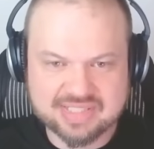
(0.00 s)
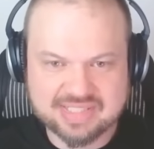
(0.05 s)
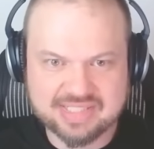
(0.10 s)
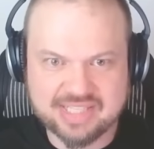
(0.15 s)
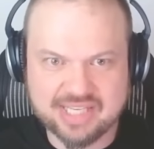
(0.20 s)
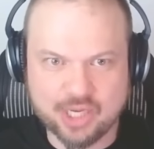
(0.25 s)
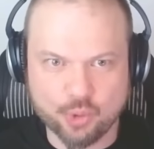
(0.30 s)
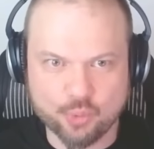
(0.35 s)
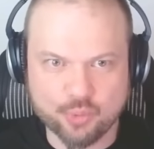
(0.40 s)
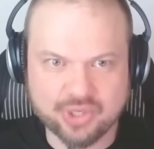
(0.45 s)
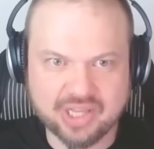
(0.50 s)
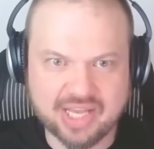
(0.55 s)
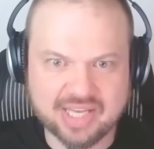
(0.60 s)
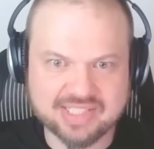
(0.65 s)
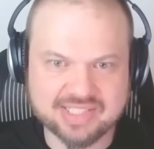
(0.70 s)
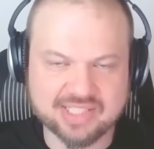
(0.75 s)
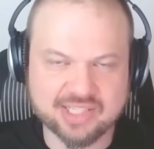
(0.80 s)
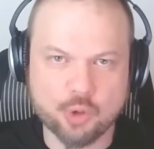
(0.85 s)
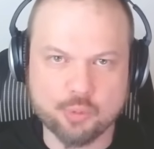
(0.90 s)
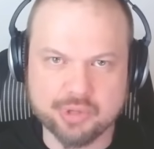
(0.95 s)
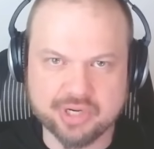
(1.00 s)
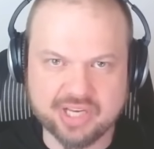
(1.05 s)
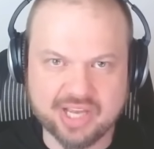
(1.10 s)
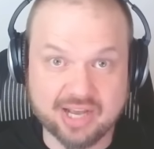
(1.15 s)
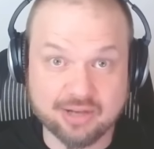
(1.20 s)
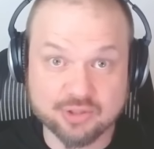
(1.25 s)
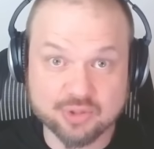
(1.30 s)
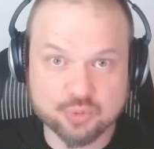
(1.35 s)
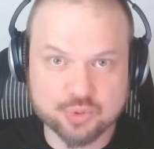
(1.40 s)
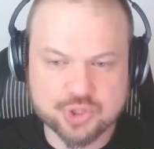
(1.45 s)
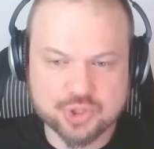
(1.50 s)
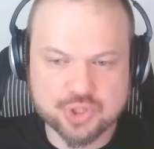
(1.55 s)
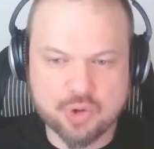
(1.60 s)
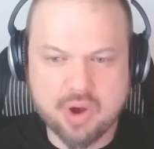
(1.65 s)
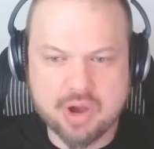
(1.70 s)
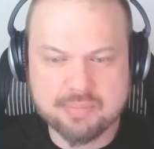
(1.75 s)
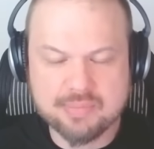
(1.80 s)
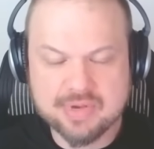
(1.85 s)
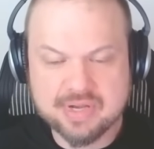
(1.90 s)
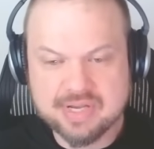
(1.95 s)
you know, realize that nobody else would show
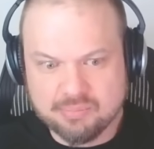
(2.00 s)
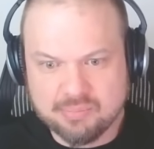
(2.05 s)
up,